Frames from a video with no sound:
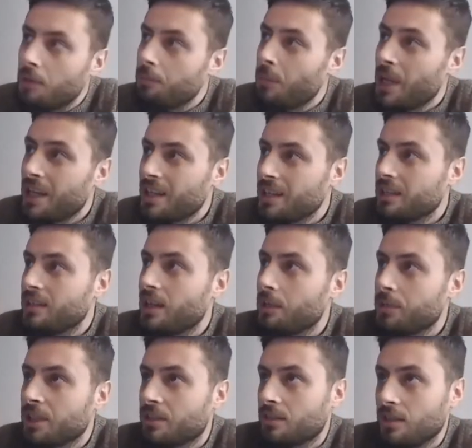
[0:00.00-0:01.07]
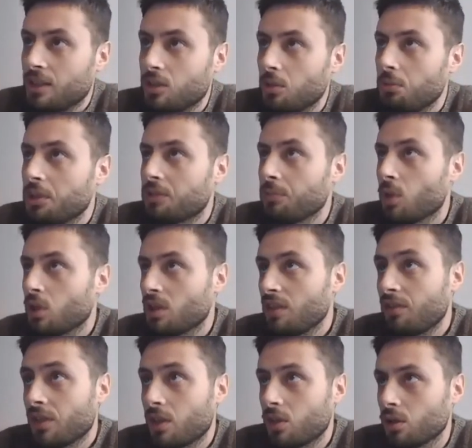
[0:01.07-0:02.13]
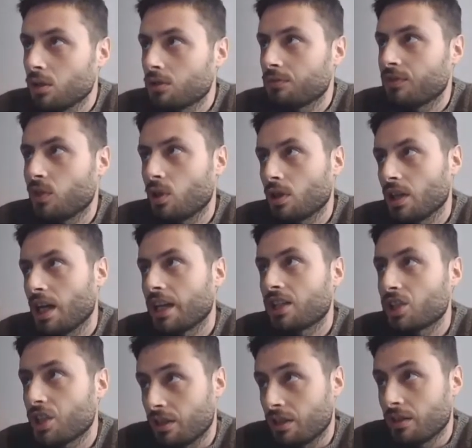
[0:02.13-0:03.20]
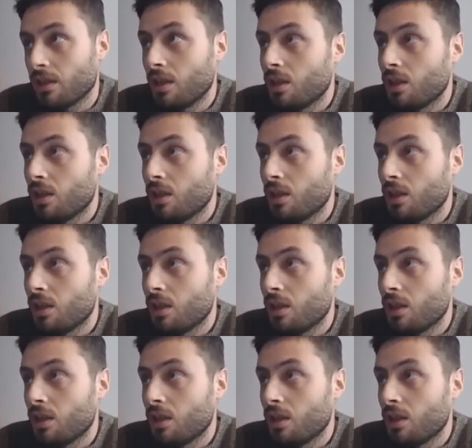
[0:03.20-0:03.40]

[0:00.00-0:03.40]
make it a little bit more difficult for light sheet